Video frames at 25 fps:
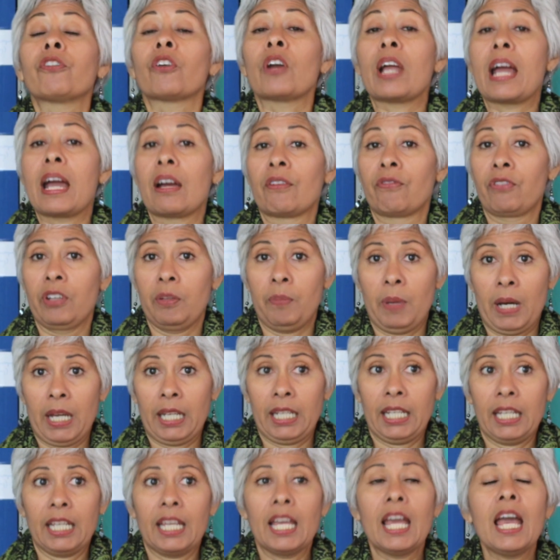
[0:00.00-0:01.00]
for
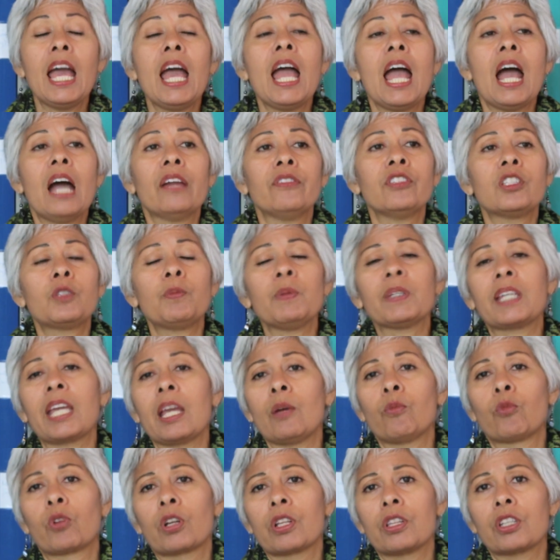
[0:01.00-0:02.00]
everybody. And this
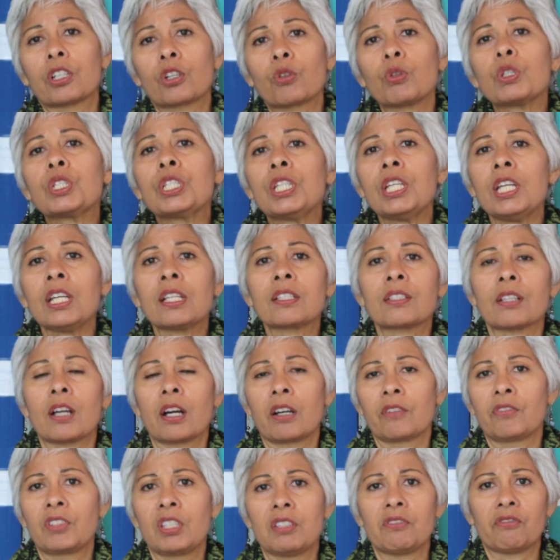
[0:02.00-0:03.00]
became one of the critiques
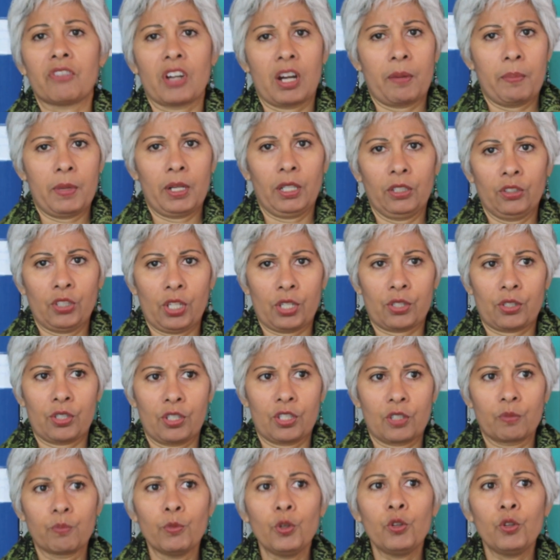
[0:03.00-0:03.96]
of the environmental justice